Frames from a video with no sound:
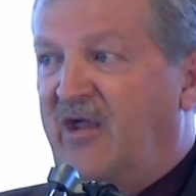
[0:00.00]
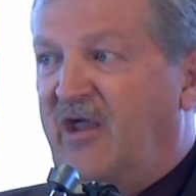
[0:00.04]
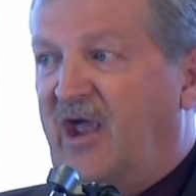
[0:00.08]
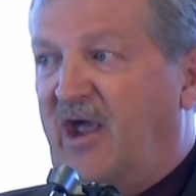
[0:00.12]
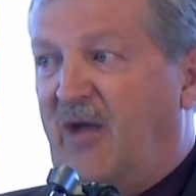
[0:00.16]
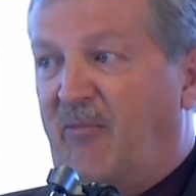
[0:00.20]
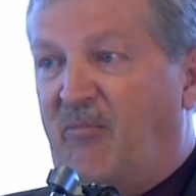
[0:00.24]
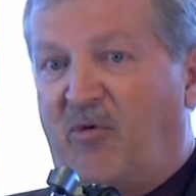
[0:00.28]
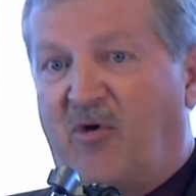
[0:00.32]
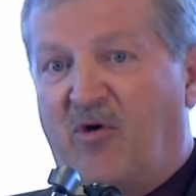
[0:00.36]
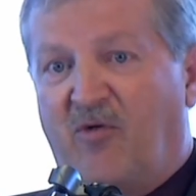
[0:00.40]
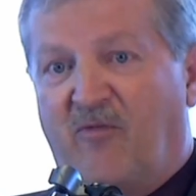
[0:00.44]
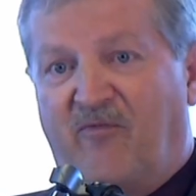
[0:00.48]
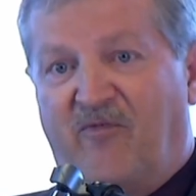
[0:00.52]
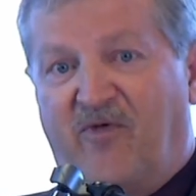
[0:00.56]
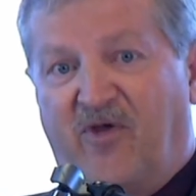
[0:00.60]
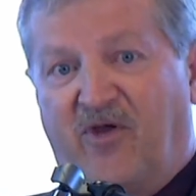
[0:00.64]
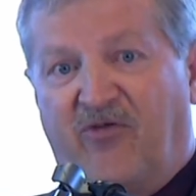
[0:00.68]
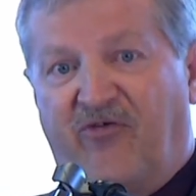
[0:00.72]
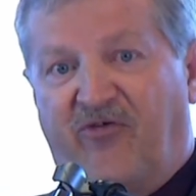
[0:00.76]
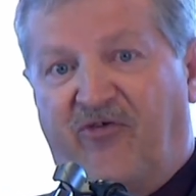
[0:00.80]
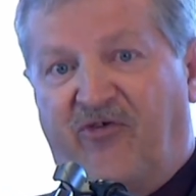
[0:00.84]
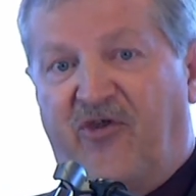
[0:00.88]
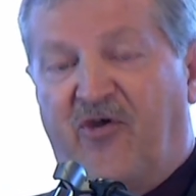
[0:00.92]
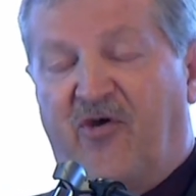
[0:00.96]
And
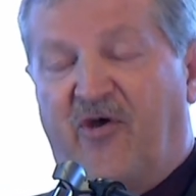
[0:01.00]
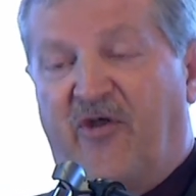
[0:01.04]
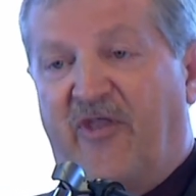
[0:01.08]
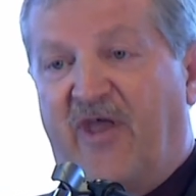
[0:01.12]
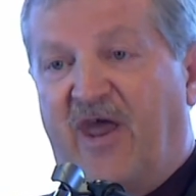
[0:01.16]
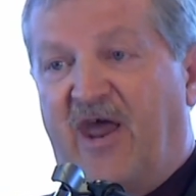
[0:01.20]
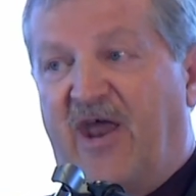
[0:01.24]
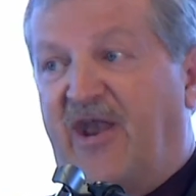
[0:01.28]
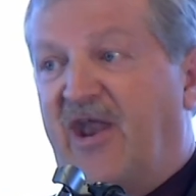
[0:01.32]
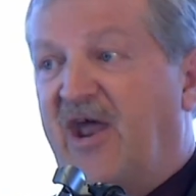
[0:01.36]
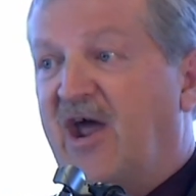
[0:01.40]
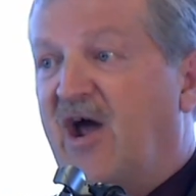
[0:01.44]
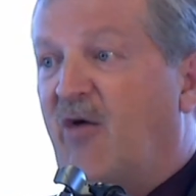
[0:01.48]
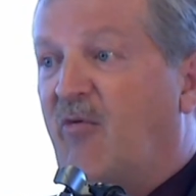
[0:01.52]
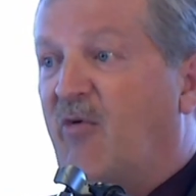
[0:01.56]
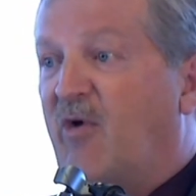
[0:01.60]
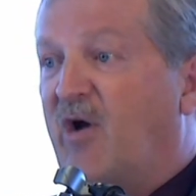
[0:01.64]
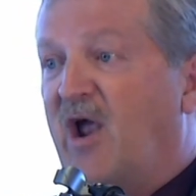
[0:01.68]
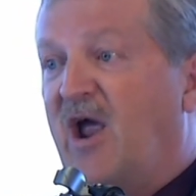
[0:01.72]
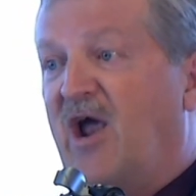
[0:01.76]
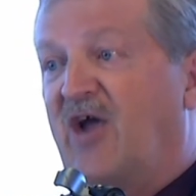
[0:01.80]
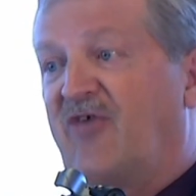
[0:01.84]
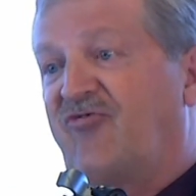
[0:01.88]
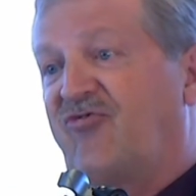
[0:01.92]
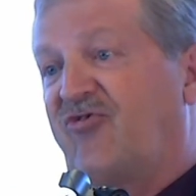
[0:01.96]
Broomfield's doing that now.
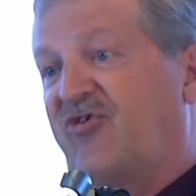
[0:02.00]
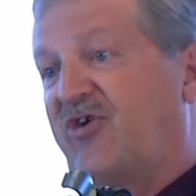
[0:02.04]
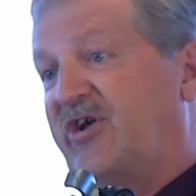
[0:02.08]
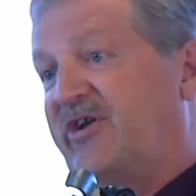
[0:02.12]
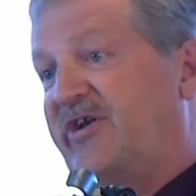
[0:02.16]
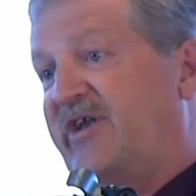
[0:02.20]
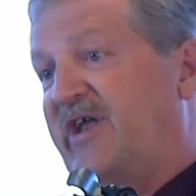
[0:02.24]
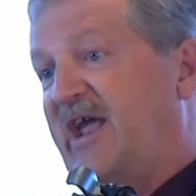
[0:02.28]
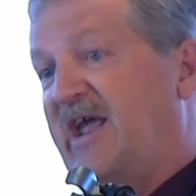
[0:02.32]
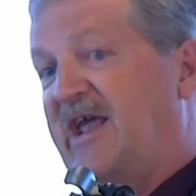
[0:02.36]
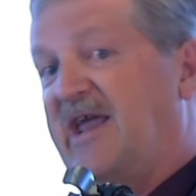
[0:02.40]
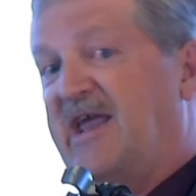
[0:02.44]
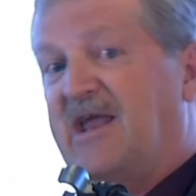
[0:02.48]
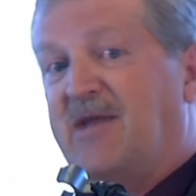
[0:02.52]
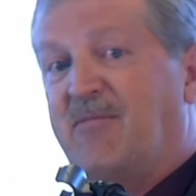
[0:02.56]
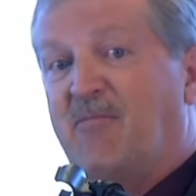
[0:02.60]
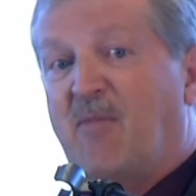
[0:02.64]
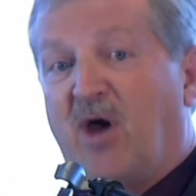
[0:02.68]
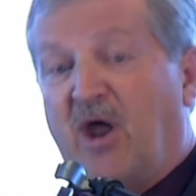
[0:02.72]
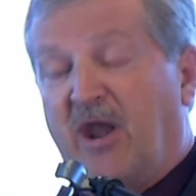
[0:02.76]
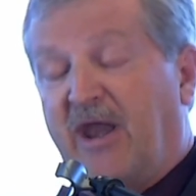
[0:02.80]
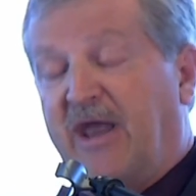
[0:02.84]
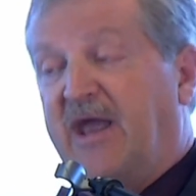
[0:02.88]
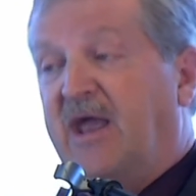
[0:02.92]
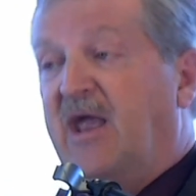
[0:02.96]
We're actually taking
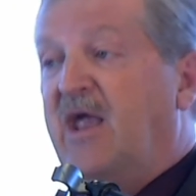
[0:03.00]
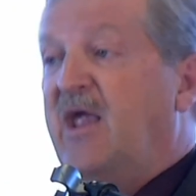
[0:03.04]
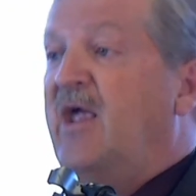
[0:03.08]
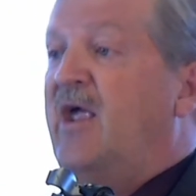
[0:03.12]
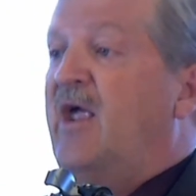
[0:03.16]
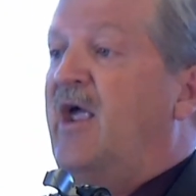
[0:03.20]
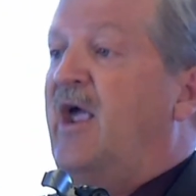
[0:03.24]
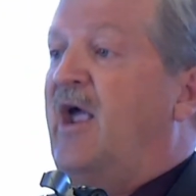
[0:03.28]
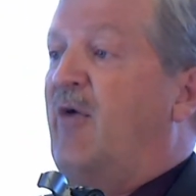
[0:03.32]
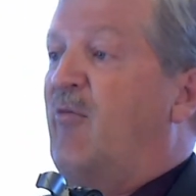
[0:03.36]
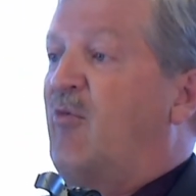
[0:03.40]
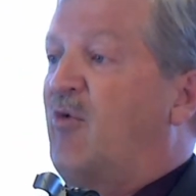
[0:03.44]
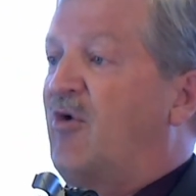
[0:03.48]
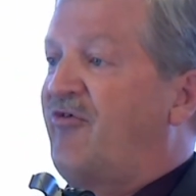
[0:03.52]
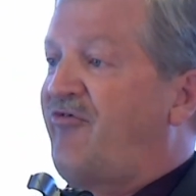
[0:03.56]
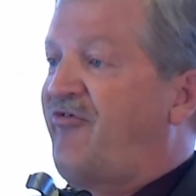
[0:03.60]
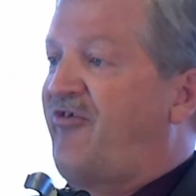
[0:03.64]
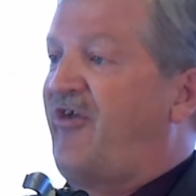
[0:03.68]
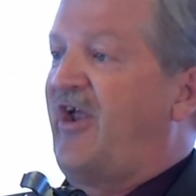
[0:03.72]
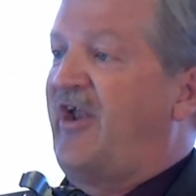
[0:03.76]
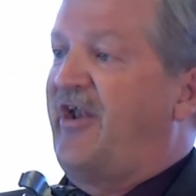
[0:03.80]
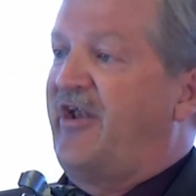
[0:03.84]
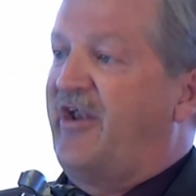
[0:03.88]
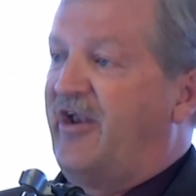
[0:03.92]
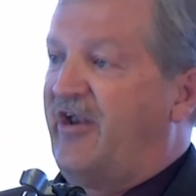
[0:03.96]
money and we're
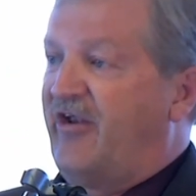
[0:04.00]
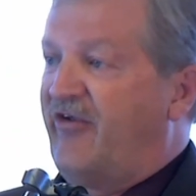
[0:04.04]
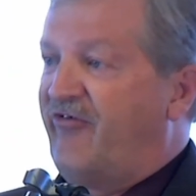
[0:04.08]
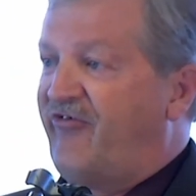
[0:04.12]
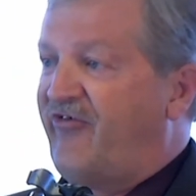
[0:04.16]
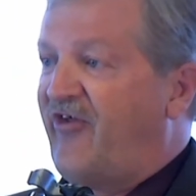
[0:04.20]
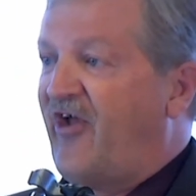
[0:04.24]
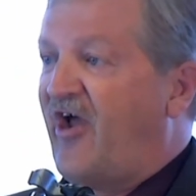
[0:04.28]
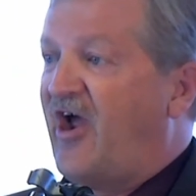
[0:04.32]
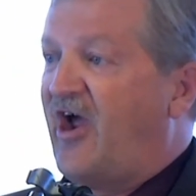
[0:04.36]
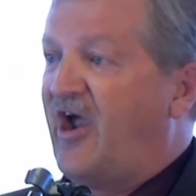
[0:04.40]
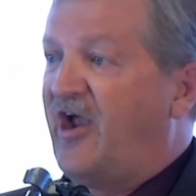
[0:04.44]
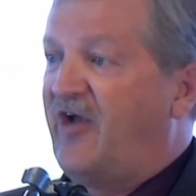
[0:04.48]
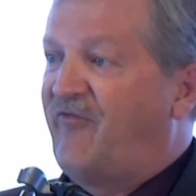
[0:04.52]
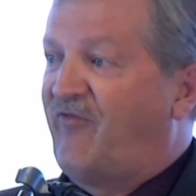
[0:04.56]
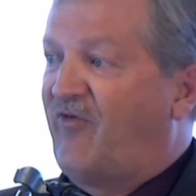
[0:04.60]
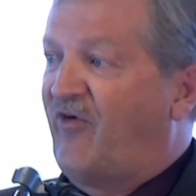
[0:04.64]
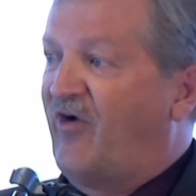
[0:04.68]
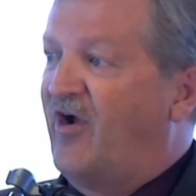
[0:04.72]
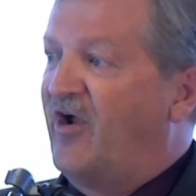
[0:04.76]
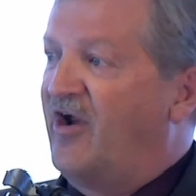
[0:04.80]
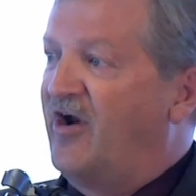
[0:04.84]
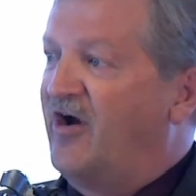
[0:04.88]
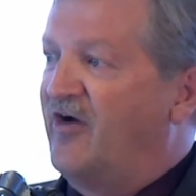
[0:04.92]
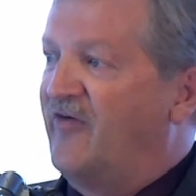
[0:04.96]
setting it aside
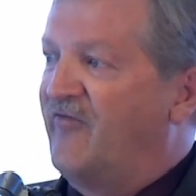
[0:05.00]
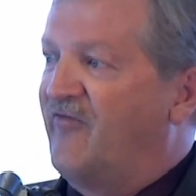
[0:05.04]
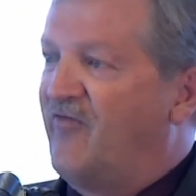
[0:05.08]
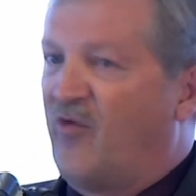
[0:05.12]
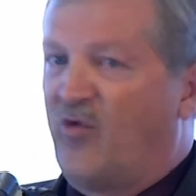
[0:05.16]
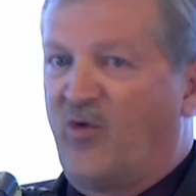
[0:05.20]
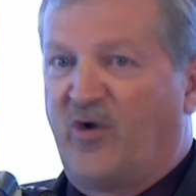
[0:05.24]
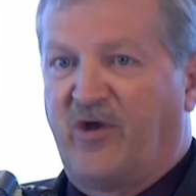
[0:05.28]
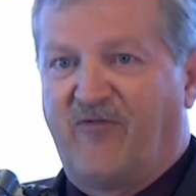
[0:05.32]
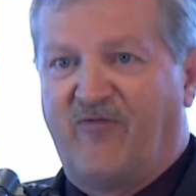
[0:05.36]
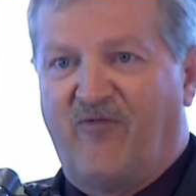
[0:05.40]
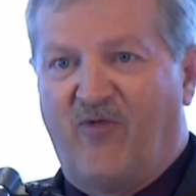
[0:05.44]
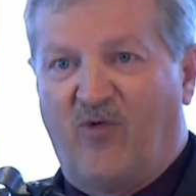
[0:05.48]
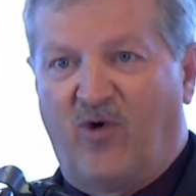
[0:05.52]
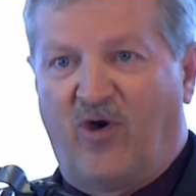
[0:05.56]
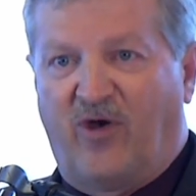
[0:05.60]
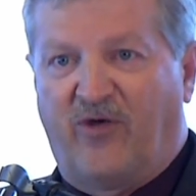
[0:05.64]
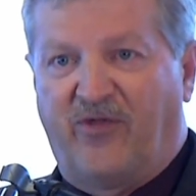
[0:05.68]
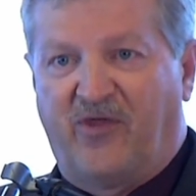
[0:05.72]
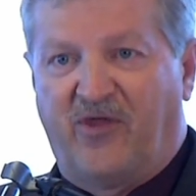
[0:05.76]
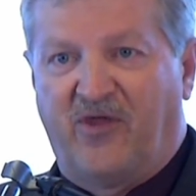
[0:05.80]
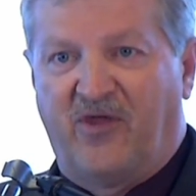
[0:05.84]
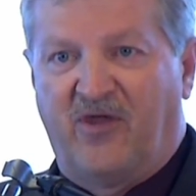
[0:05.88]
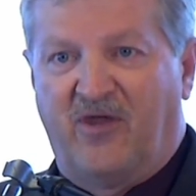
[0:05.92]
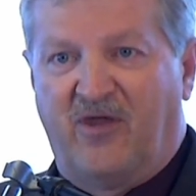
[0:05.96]
for
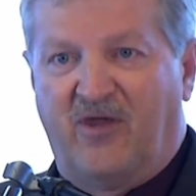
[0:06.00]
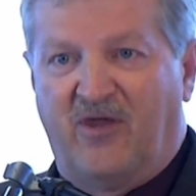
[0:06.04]
144th.